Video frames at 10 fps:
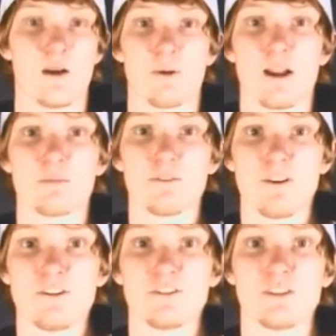now I'm riding
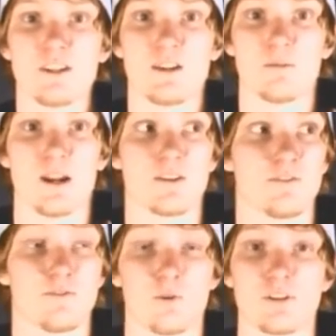professionally, and I'm ranked
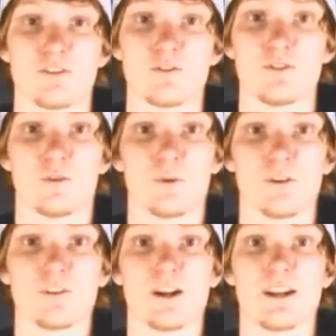42 in the
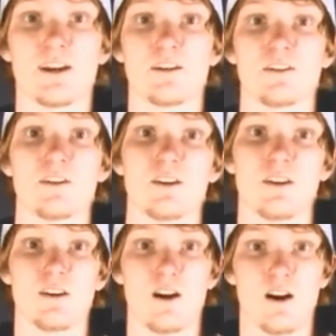world right now,
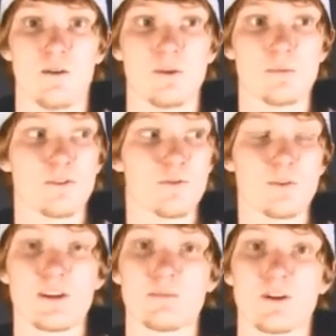um, number
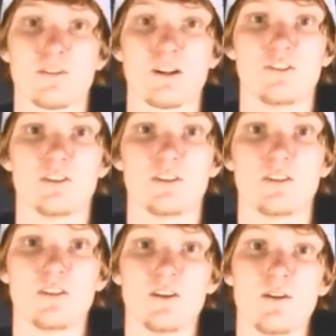three in my
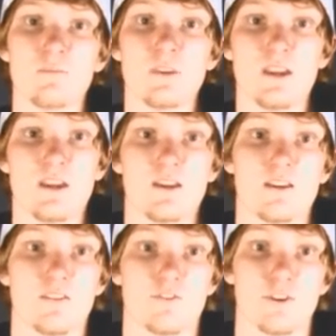region.
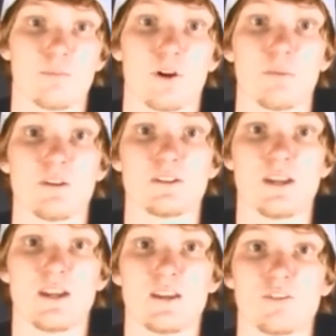And for the permit
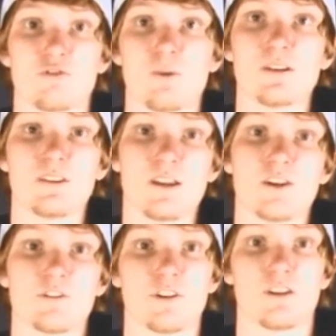standings, basically
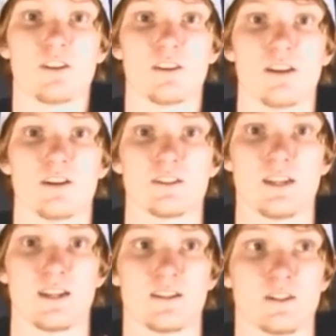like your rookie of the year
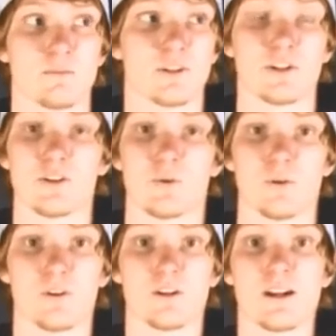standings, I'm third in the
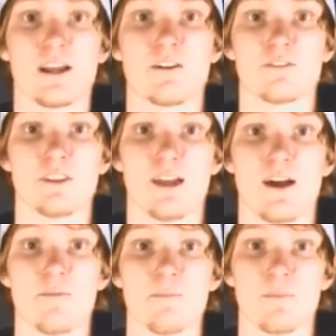world right now for
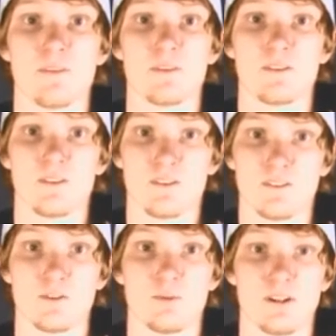that.
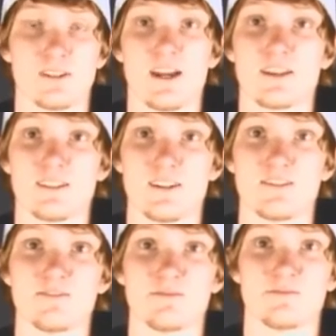So it's pretty exciting
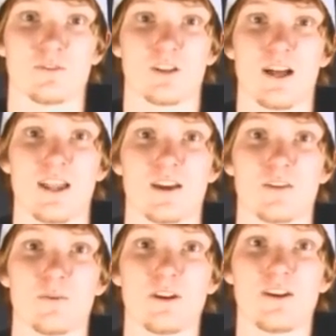stuff just glad I
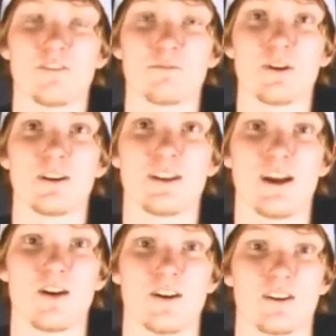can win enough money
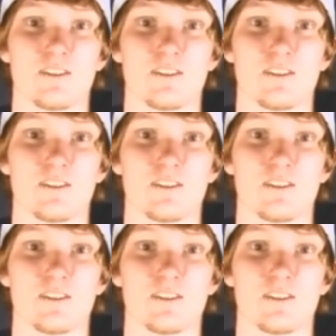now. I